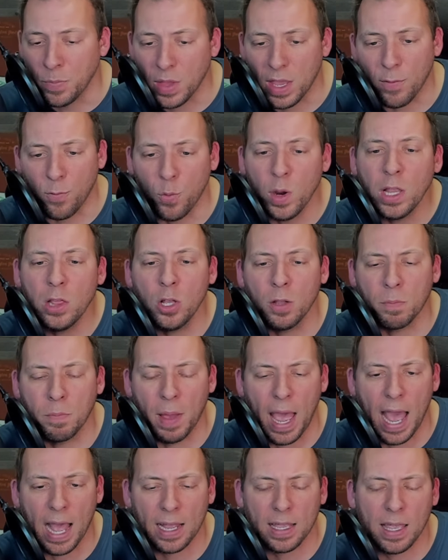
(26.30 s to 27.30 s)
If we look
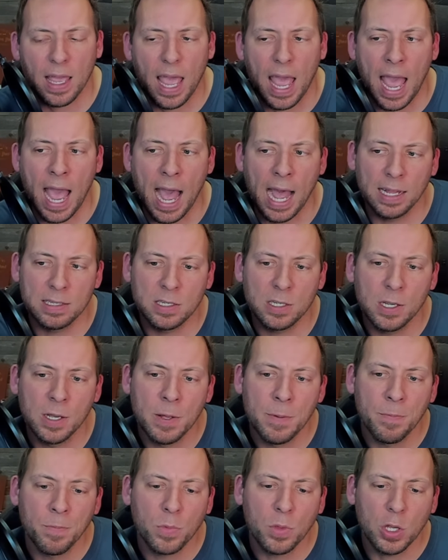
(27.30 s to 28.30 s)
back at,
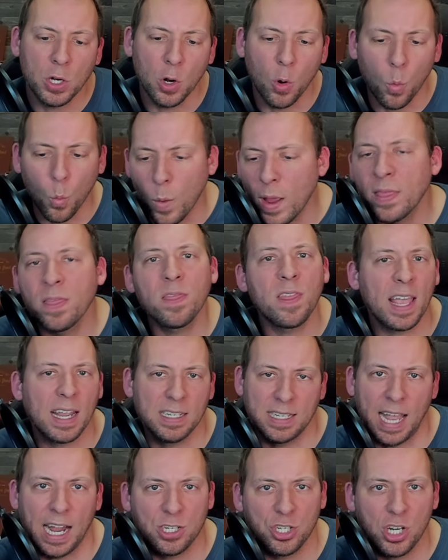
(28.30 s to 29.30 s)
you know, when
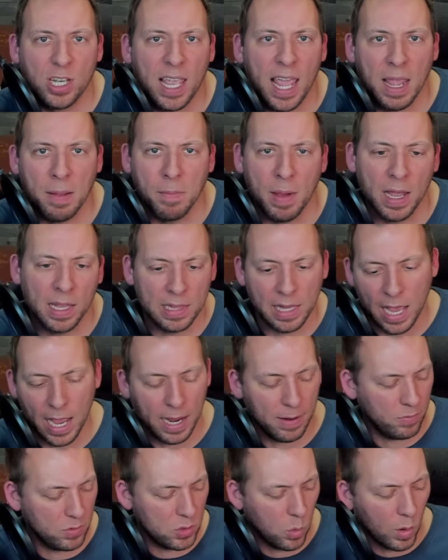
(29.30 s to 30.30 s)
things actually came
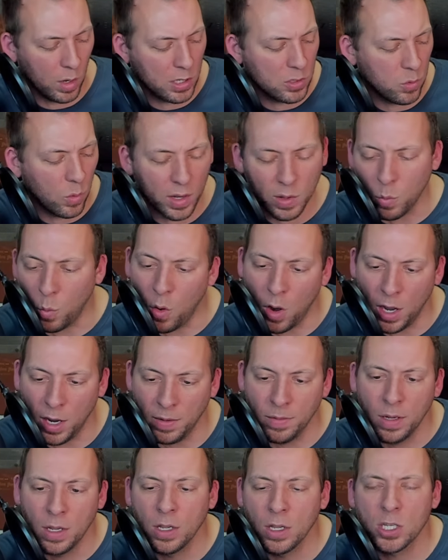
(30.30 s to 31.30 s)
online,
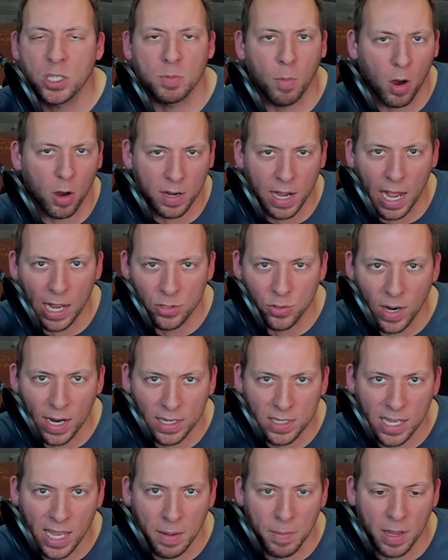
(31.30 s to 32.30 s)
2021, smart
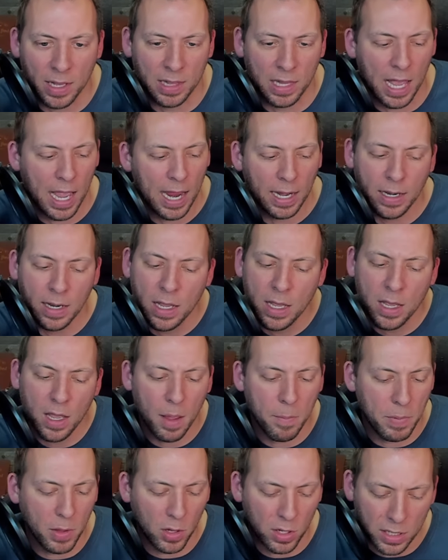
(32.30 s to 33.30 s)
contracts came online,
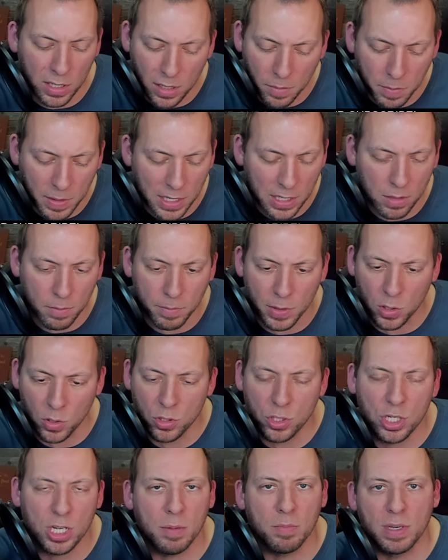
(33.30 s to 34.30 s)
ability to build
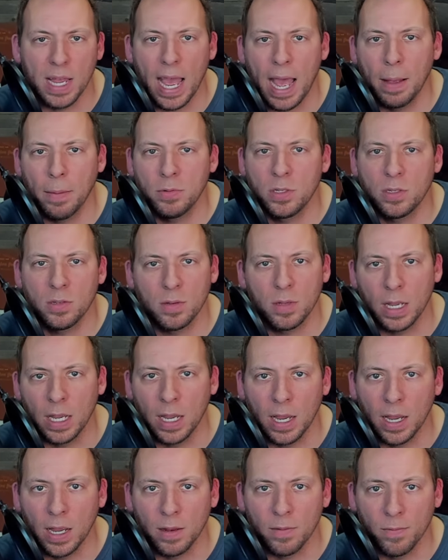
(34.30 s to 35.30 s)
cheap dApps
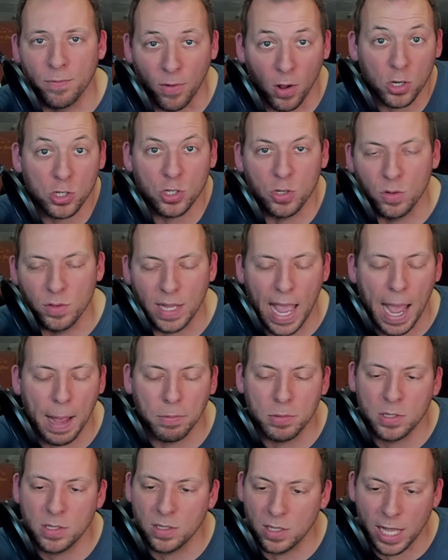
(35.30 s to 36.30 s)
and functional
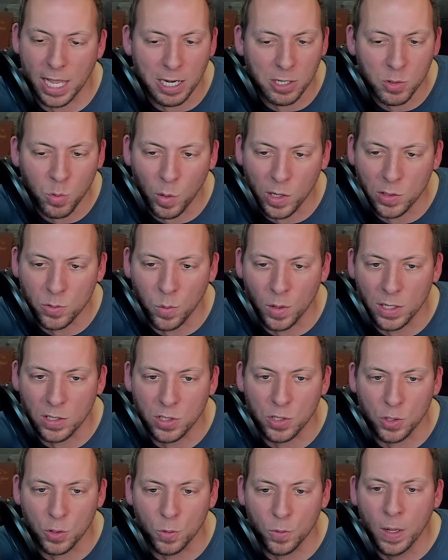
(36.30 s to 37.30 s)
dApps, late
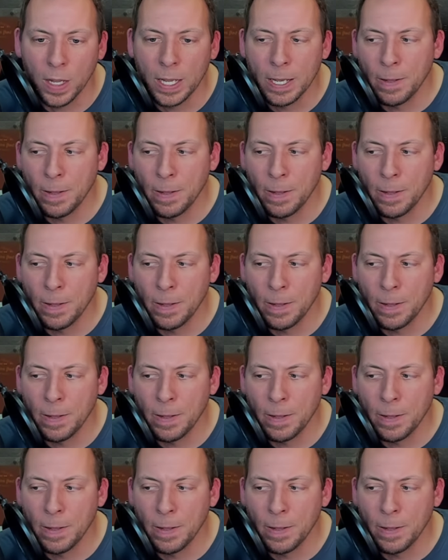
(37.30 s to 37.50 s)
2022.